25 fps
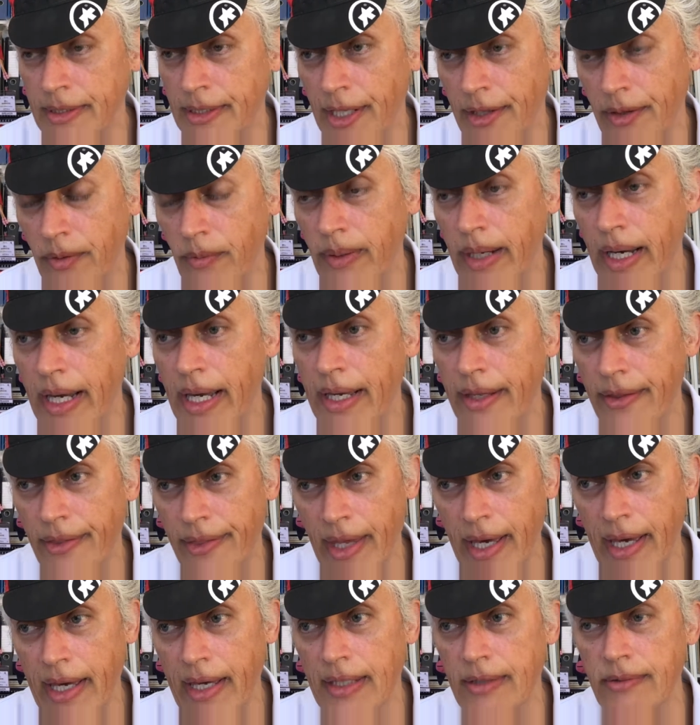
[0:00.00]
another way,
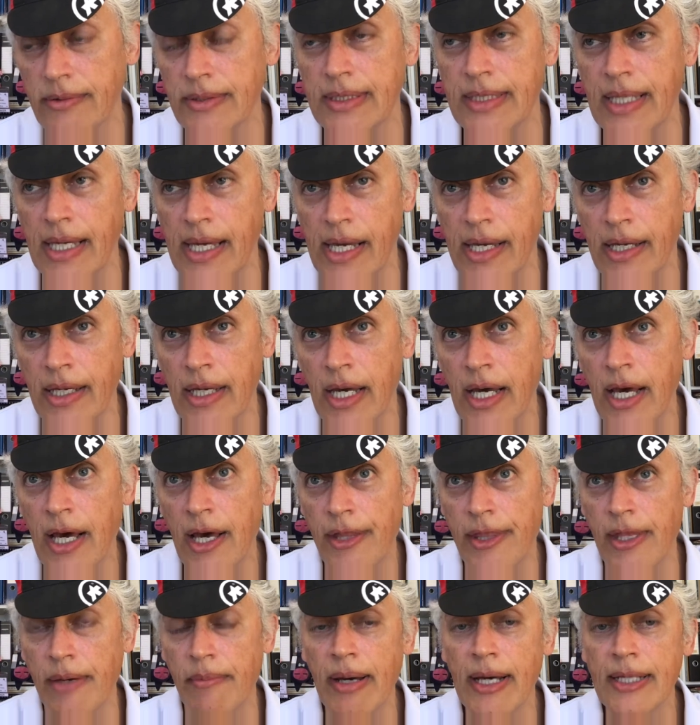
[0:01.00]
they were saying
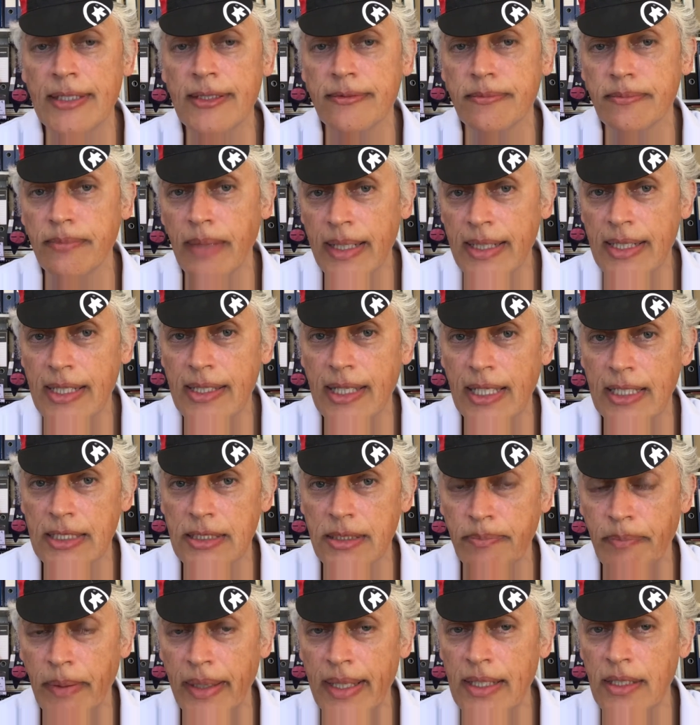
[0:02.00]
the amount of money they
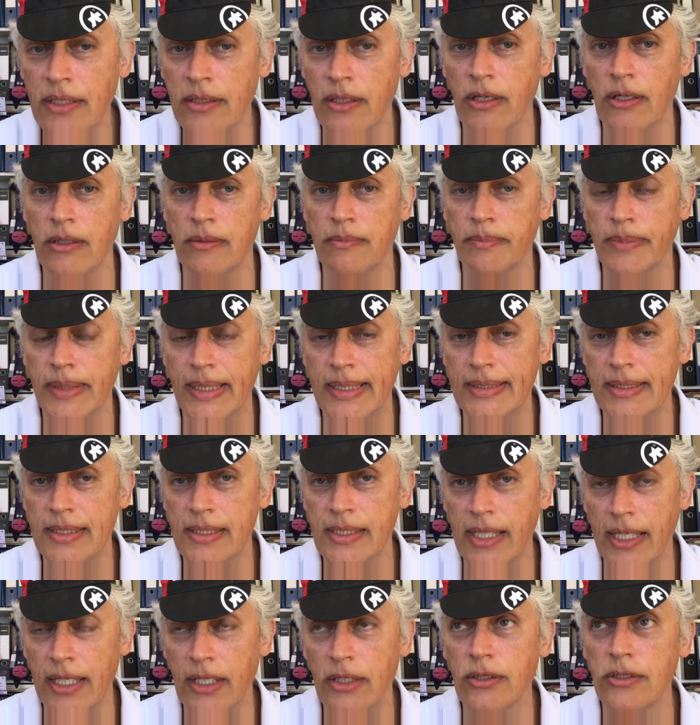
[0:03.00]
spend on Peter,
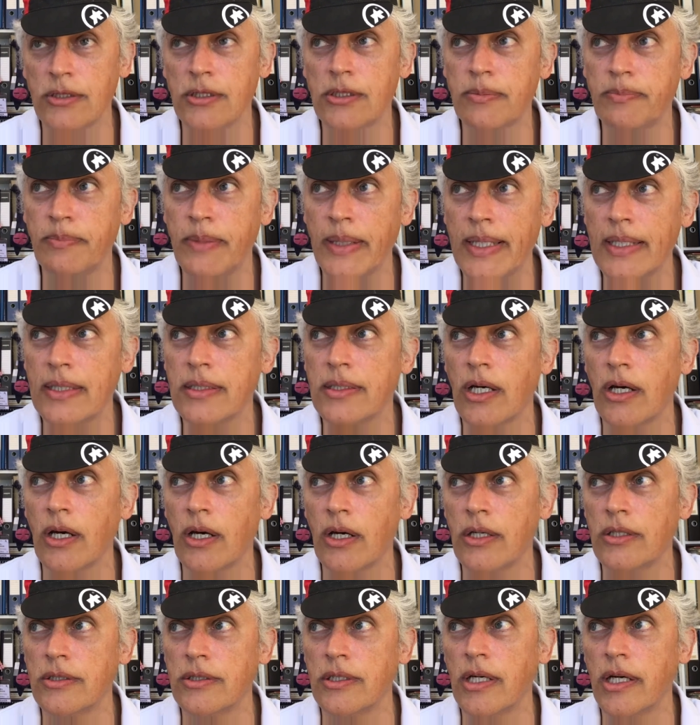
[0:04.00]
they could spend
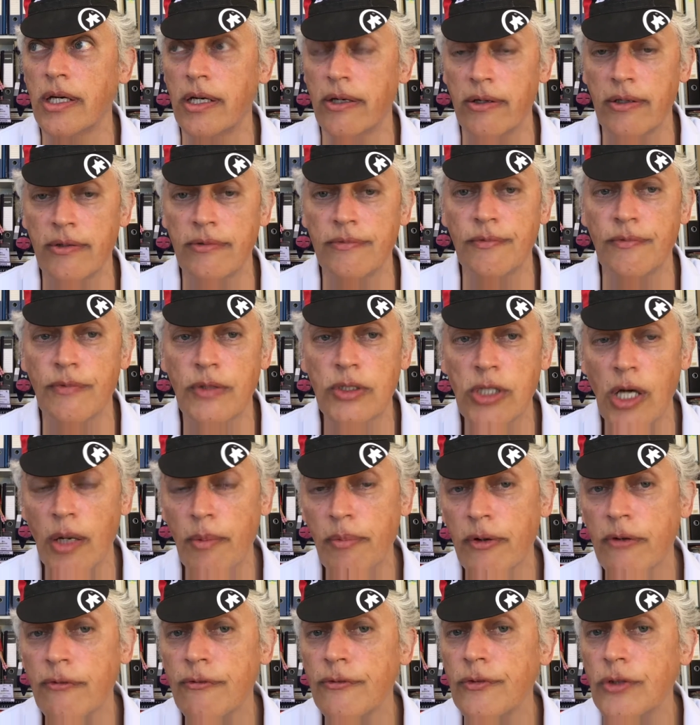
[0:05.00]
on a
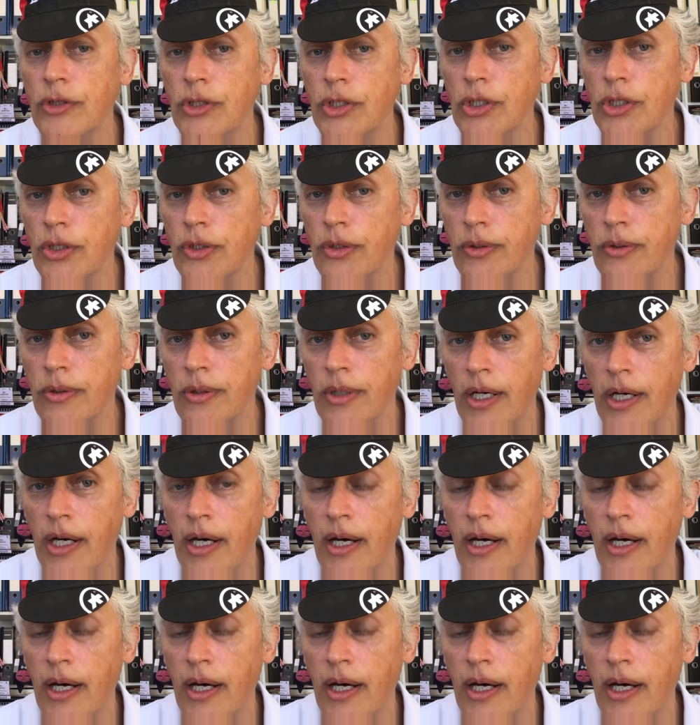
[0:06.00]
crop of new